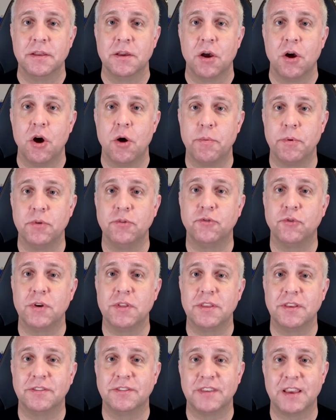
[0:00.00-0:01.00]
Hope you
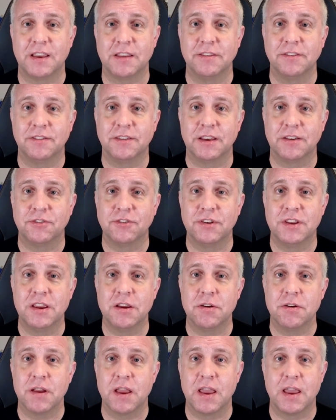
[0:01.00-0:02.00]
enjoyed this second section
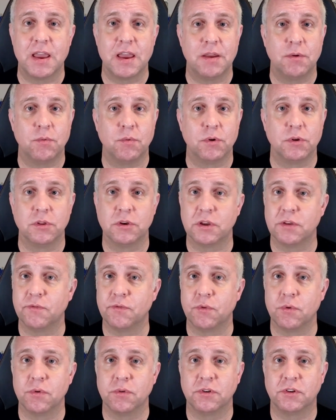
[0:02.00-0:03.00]
here, and we're looking
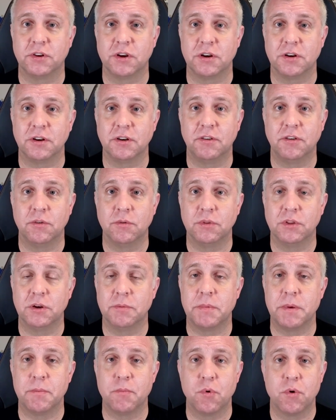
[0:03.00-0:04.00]
forward to talking to you a
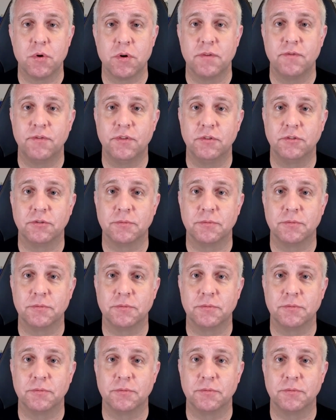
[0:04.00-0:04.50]
little bit more in future